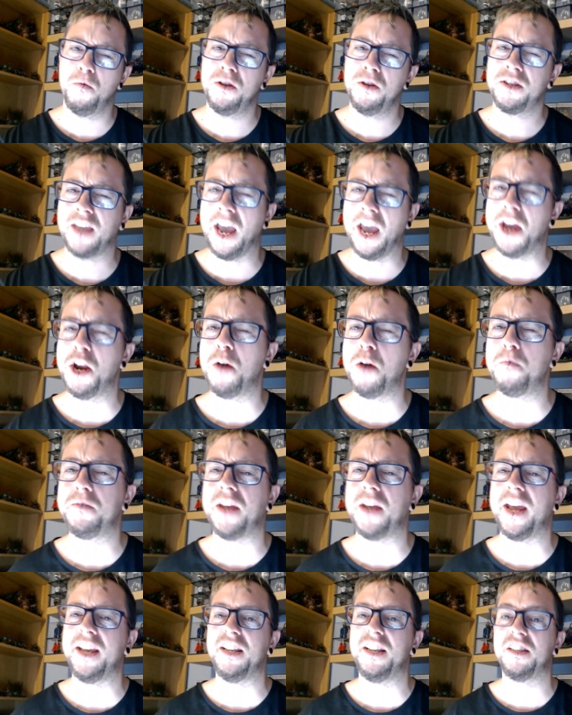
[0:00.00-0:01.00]
getting
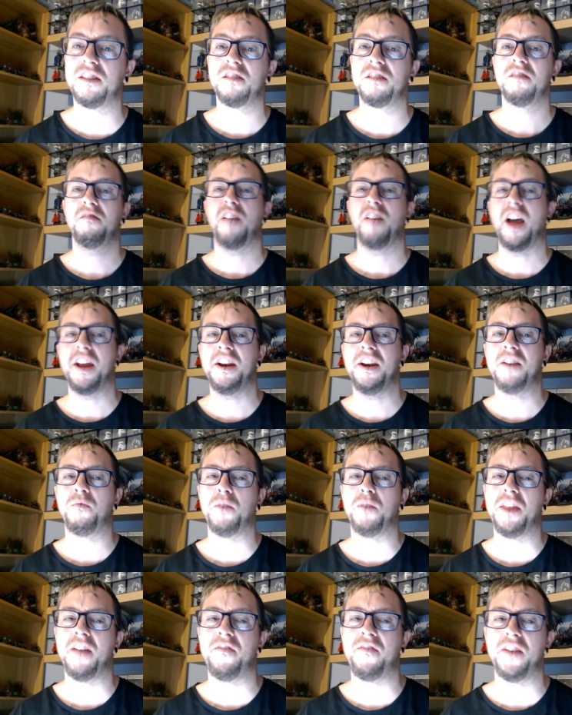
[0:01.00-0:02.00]
updates, and with
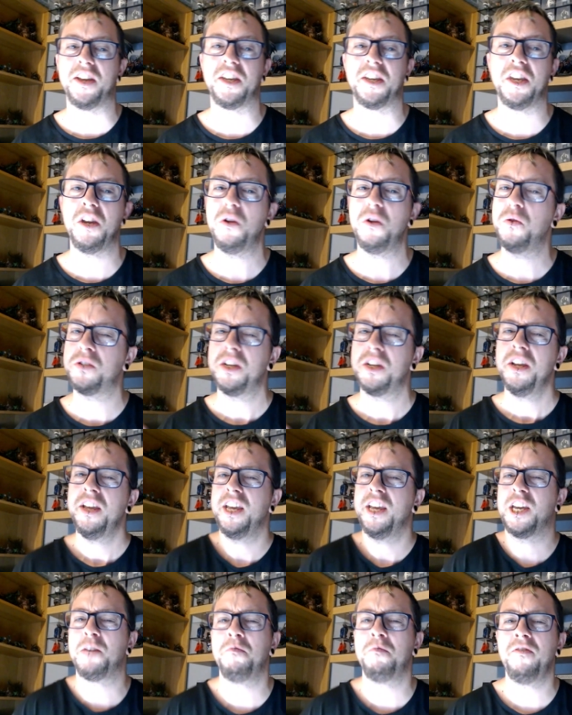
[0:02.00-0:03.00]
FAQs it
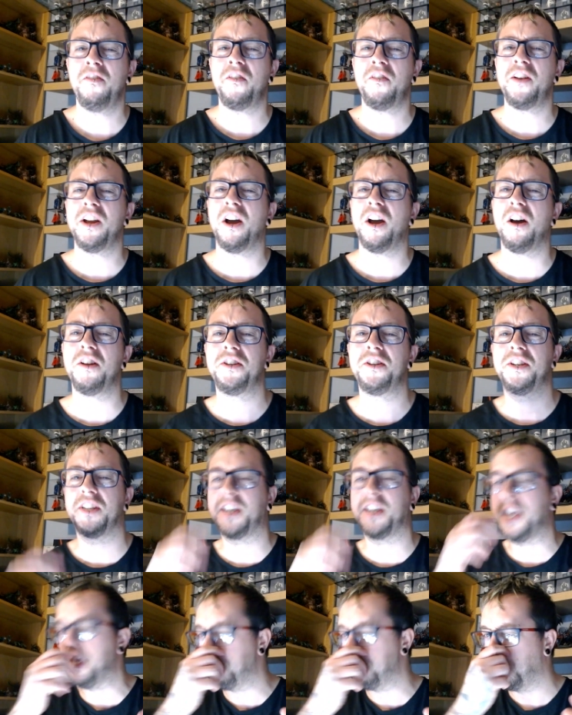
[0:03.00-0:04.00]
can be very hard to
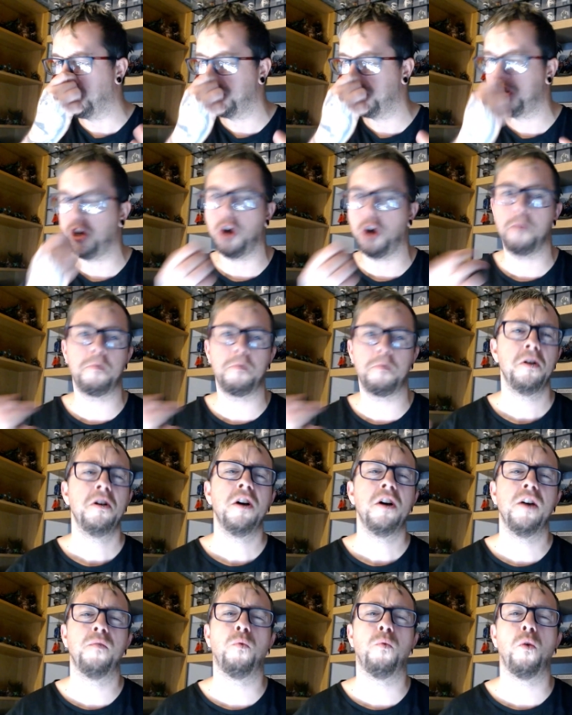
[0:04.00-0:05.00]
keep on top
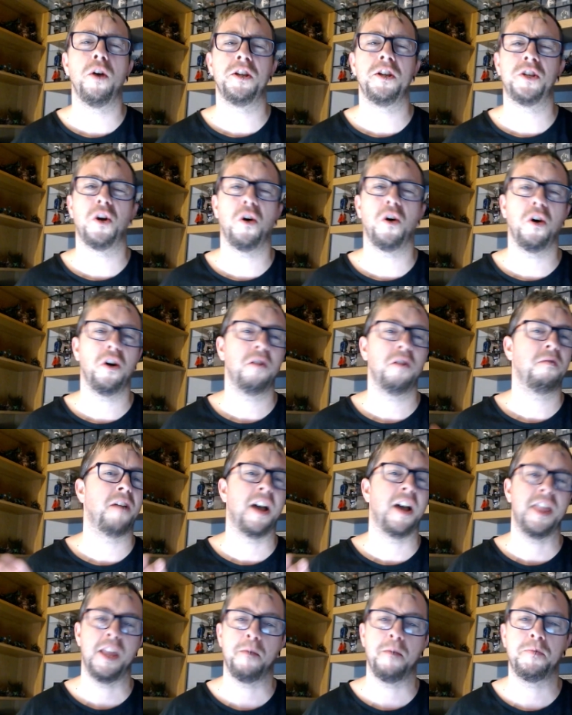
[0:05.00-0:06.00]
of what is hot
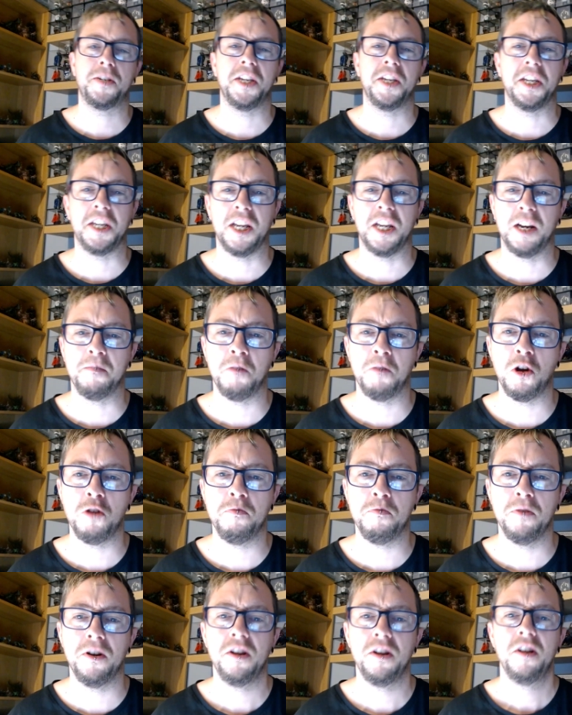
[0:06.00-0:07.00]
at that particular
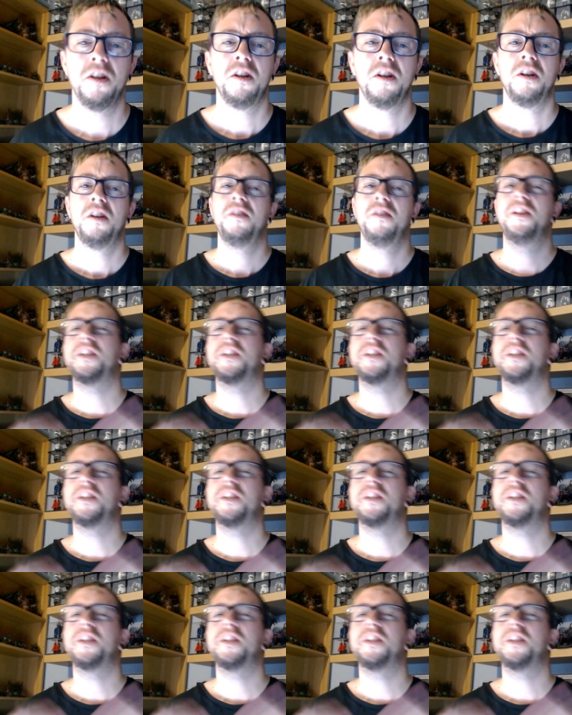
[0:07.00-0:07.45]
moment. This